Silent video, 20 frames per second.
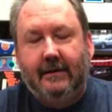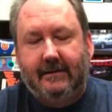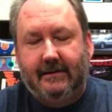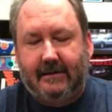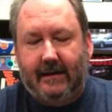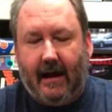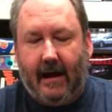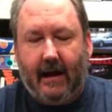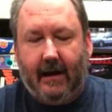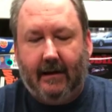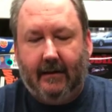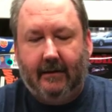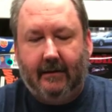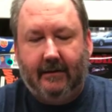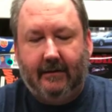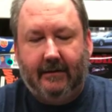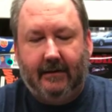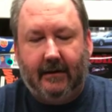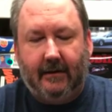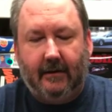signed
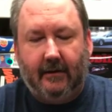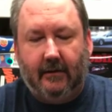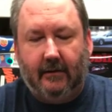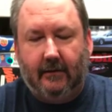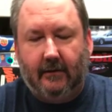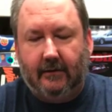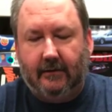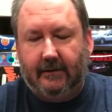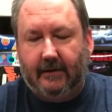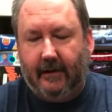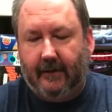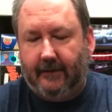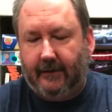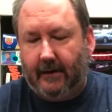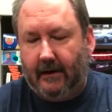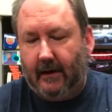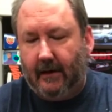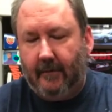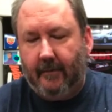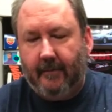and sent a little stuff
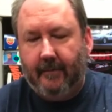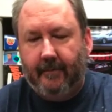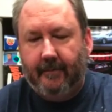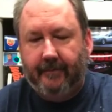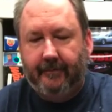there.